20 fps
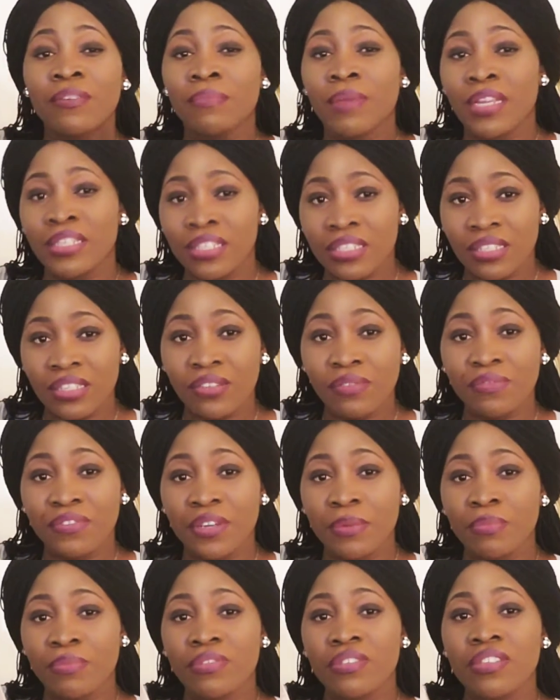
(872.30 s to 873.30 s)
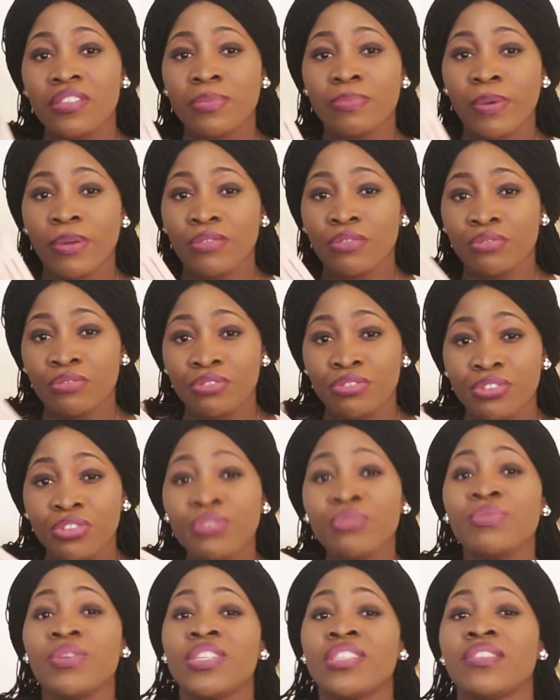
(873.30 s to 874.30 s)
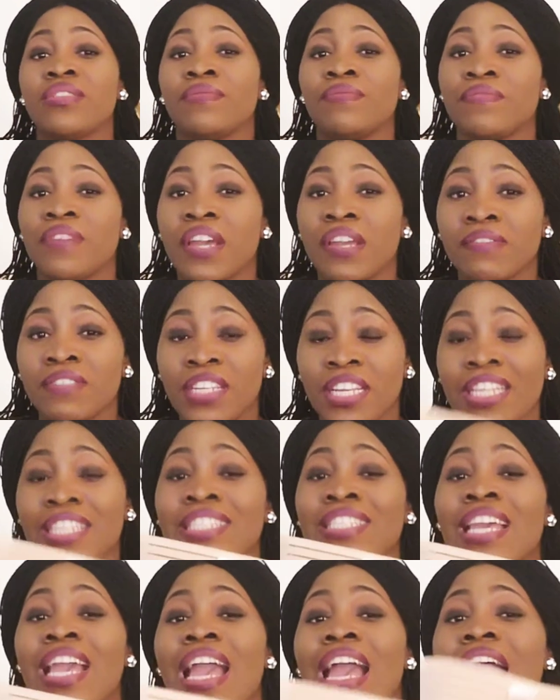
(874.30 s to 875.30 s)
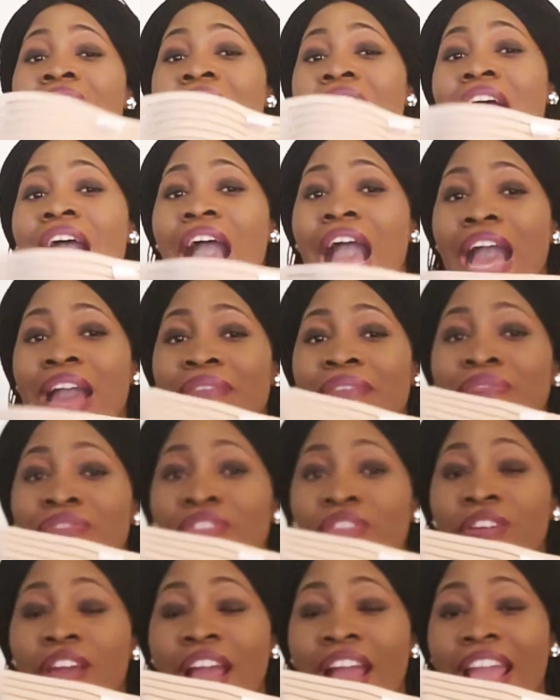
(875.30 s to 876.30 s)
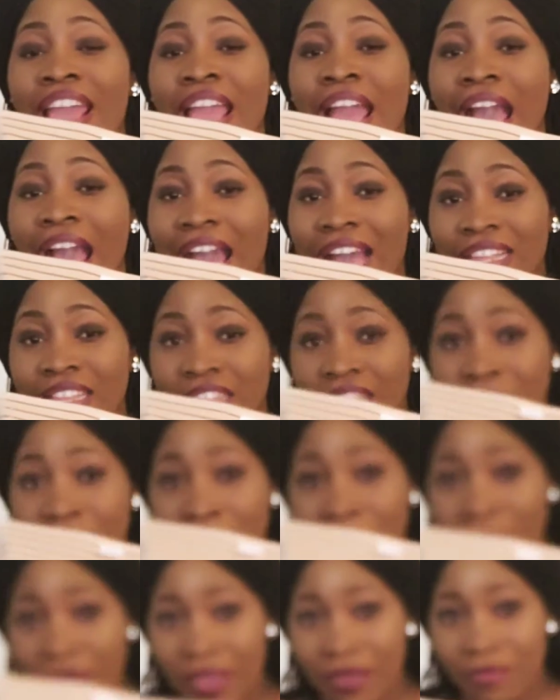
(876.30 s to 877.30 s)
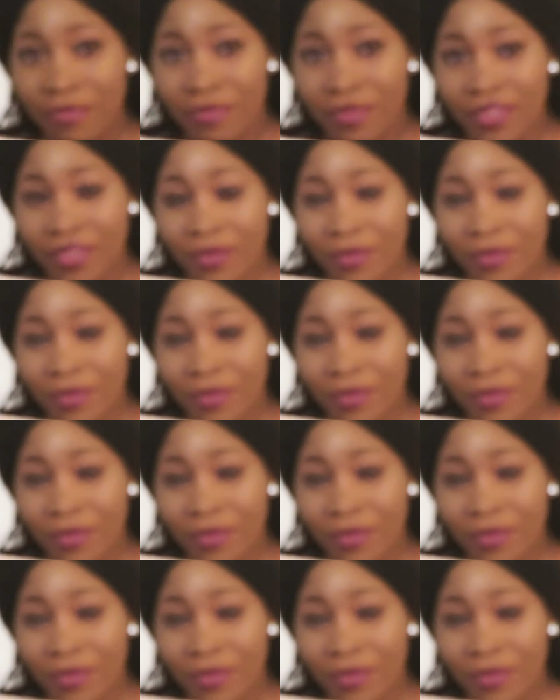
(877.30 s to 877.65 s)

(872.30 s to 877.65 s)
my delivery. I put this belt on 2 weeks and 5 days after I had the baby.